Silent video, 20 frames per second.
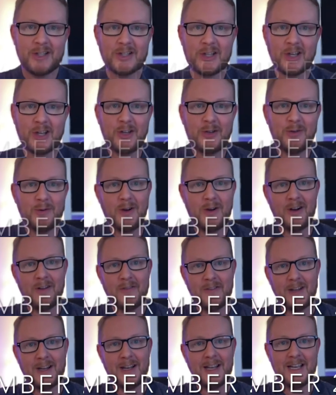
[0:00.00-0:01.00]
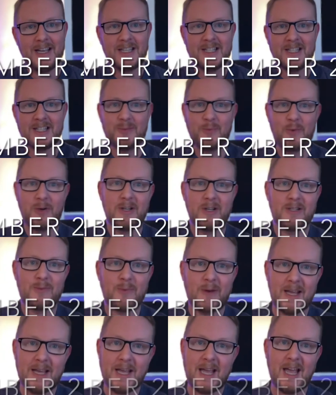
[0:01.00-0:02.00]
two on the list was
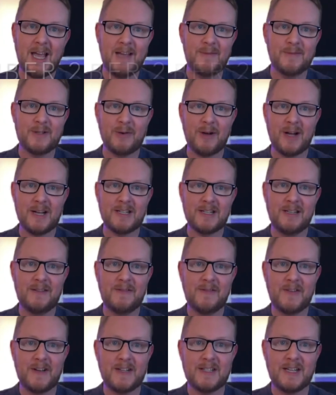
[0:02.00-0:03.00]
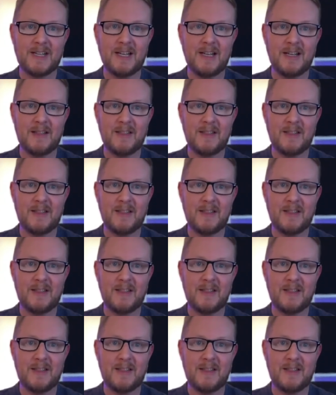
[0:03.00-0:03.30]
when it came to actually fitting